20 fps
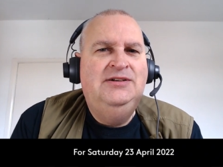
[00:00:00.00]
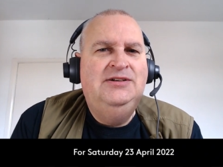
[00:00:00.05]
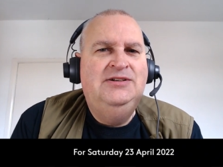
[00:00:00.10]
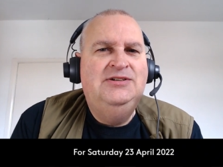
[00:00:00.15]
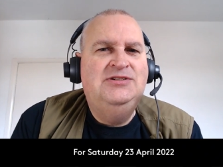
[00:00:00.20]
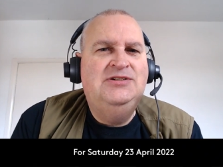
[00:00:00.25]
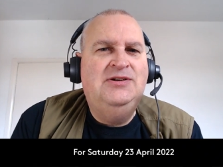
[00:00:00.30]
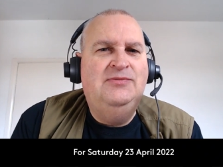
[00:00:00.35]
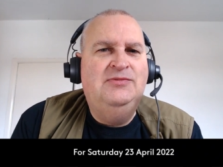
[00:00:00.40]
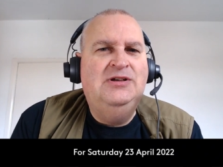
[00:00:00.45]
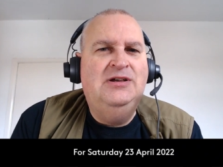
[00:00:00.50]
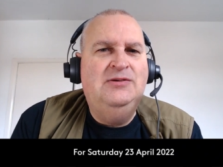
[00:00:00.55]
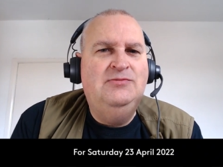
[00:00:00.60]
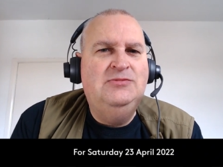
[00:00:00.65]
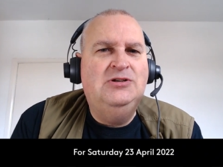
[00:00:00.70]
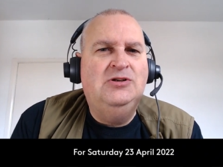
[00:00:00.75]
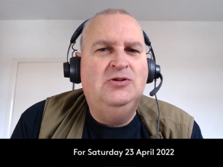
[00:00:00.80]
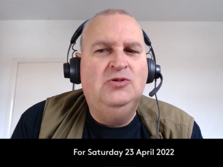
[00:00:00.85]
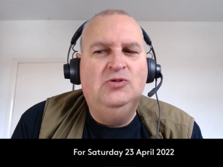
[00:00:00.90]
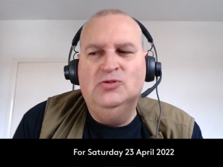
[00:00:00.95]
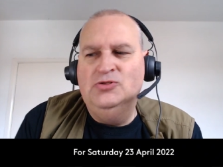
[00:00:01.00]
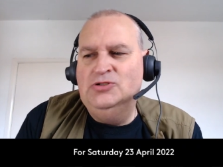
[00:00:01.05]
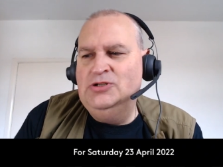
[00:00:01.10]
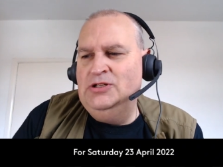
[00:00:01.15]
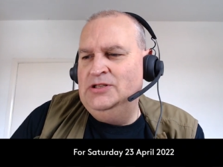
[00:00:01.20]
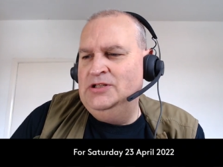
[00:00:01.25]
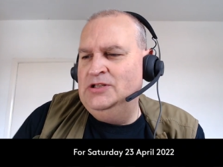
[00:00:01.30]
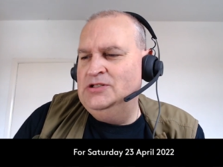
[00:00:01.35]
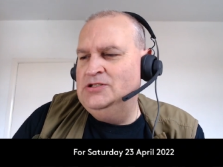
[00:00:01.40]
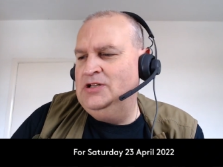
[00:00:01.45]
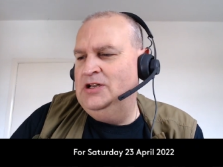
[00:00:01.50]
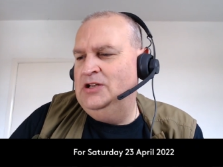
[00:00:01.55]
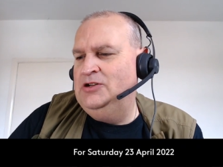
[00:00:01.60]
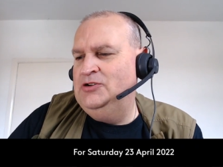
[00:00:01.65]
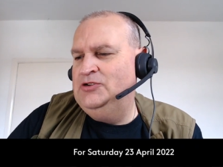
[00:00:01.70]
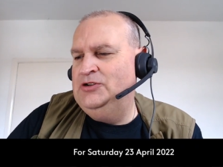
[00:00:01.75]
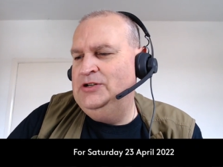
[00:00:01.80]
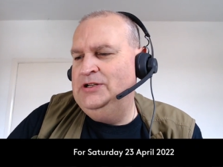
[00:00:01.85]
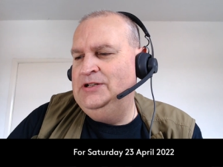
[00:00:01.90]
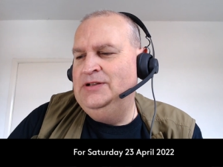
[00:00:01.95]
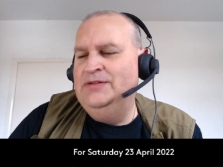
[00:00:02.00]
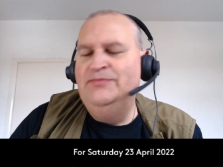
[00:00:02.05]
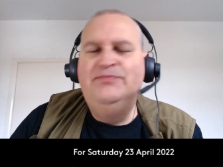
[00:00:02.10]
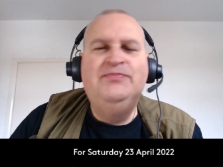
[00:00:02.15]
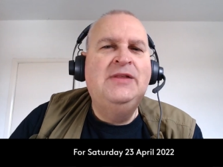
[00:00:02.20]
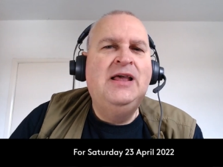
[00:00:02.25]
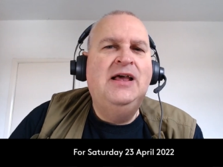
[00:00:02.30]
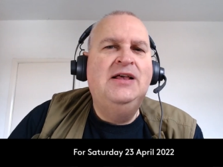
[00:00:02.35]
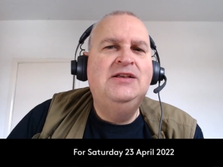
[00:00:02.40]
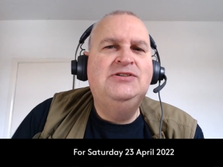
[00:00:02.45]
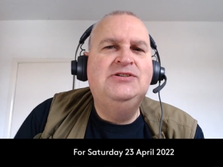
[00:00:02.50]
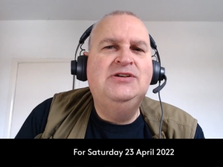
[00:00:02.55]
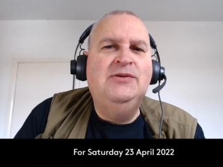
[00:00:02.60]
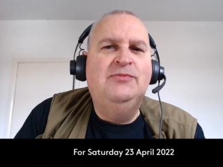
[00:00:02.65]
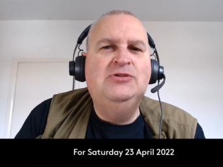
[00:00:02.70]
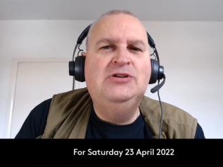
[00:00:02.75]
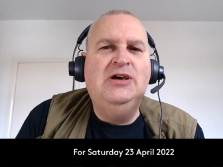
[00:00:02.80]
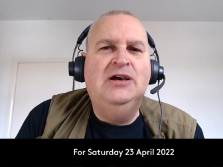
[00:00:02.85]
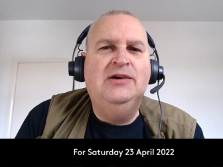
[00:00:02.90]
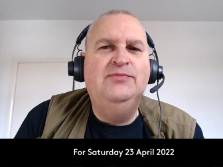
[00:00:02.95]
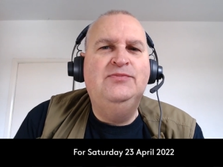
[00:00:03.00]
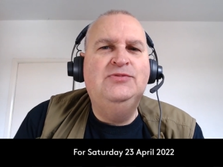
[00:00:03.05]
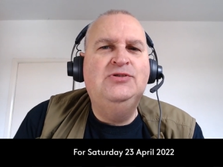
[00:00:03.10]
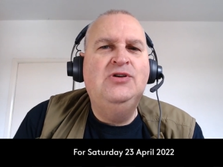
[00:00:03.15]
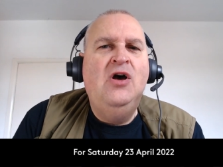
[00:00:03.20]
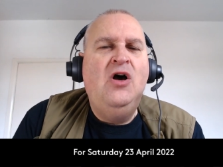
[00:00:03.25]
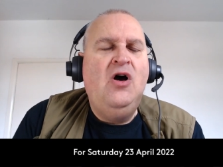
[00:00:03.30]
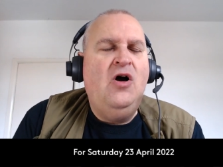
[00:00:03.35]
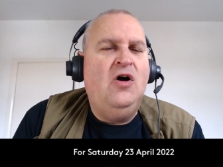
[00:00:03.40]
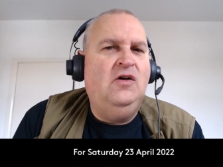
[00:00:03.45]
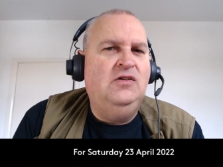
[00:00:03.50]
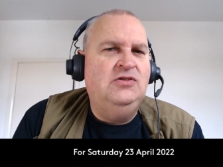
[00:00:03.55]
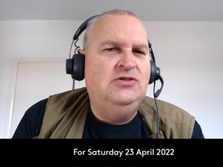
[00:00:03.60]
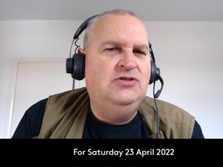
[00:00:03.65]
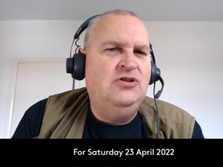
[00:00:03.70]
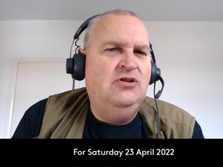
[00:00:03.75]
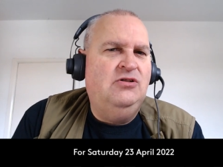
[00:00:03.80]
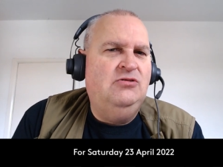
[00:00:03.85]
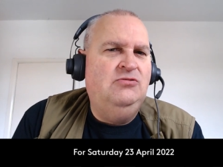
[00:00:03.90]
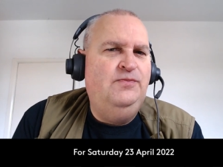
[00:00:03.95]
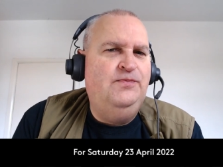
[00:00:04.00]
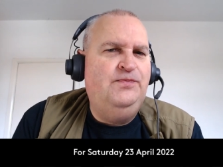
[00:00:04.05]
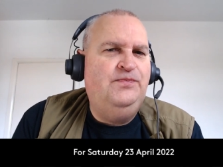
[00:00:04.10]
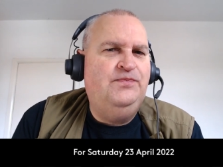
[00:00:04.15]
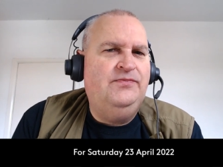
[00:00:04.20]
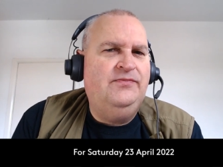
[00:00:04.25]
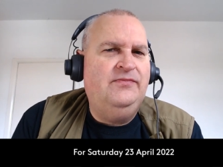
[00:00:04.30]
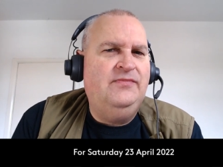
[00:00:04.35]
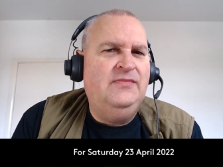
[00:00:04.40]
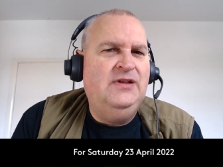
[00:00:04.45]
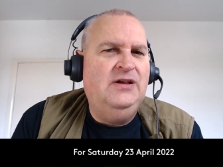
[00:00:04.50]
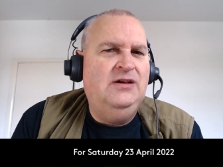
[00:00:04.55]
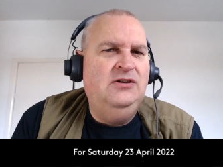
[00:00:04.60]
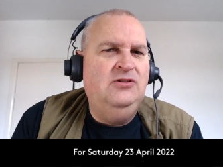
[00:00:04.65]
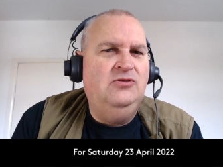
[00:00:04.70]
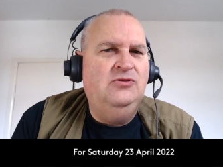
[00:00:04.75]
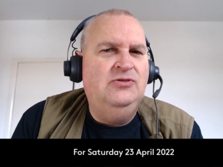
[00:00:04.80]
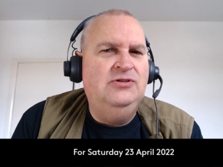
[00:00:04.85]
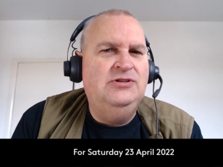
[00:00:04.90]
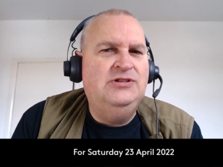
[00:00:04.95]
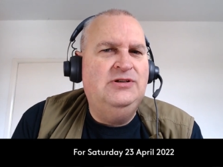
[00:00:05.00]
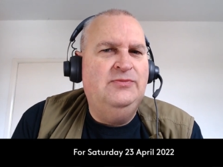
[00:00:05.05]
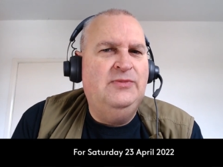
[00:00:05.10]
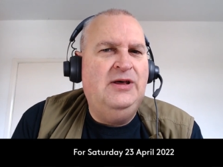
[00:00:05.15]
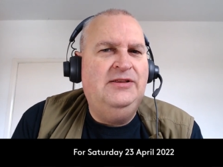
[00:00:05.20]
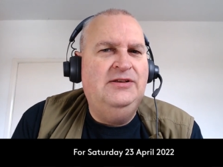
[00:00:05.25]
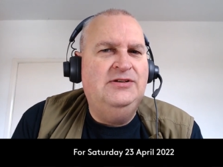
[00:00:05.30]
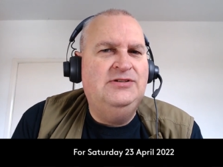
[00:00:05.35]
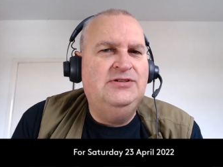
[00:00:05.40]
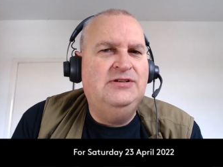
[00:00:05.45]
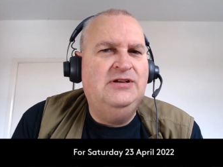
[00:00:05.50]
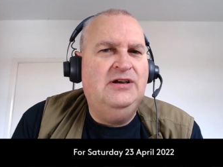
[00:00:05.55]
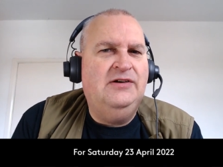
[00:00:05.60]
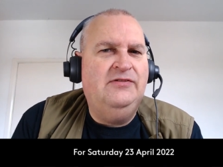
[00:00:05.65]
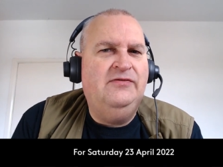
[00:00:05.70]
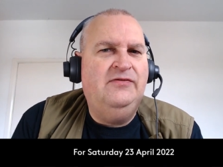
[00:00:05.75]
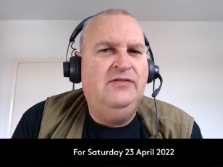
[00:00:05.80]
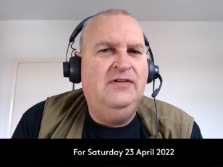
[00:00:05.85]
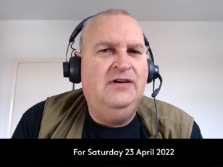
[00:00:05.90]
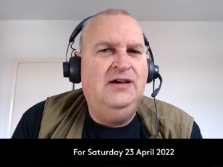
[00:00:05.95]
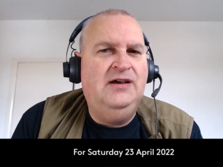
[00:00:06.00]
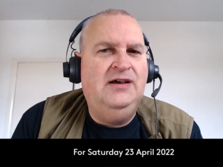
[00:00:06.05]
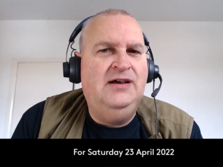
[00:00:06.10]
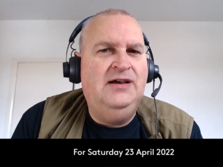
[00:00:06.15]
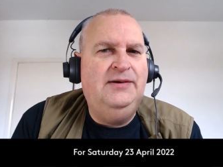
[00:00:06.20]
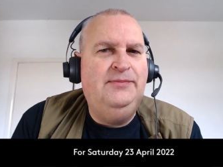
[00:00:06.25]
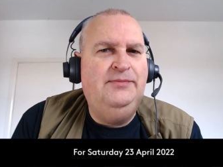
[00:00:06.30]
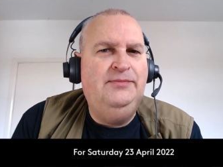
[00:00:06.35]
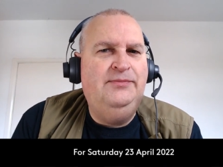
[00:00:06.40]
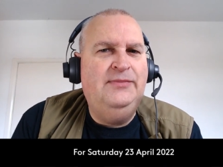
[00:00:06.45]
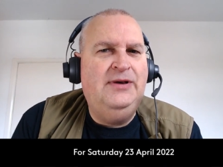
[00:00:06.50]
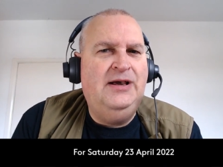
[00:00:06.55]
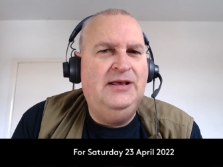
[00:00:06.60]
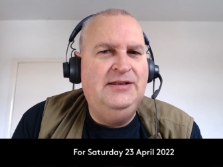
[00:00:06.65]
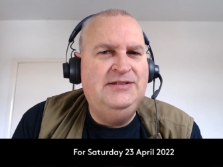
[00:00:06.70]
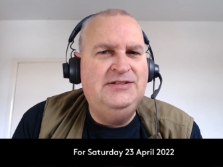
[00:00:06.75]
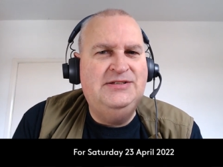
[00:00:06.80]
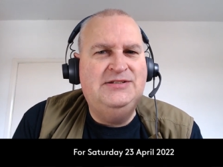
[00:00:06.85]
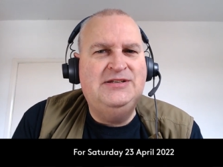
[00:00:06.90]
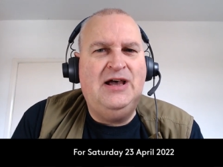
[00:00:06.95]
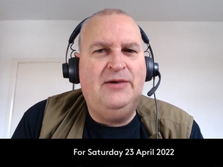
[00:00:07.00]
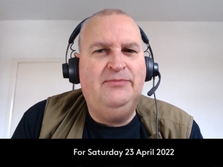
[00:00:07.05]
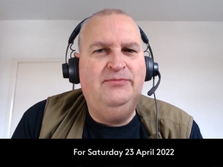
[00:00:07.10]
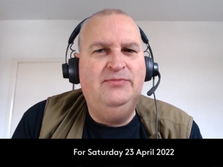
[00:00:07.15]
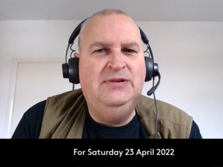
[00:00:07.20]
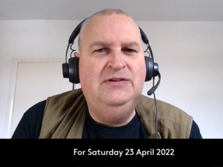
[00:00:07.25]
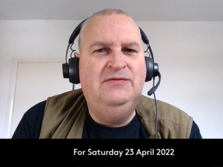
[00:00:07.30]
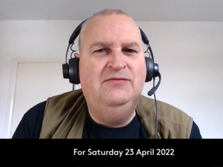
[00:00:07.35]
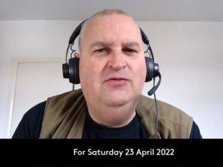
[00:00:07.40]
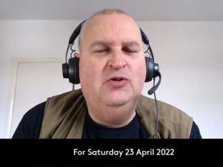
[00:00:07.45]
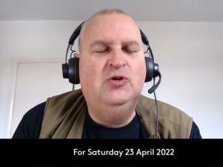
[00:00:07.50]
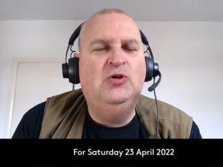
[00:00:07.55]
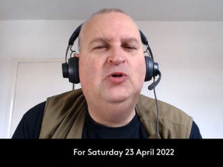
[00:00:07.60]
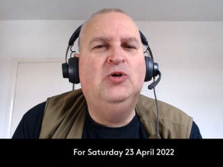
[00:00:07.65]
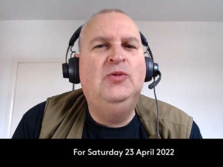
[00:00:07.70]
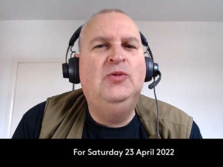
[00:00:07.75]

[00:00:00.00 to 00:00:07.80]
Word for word: Sometimes the laws in this country, sometimes. Also, I ordered some other stuff, um, and this has happened before.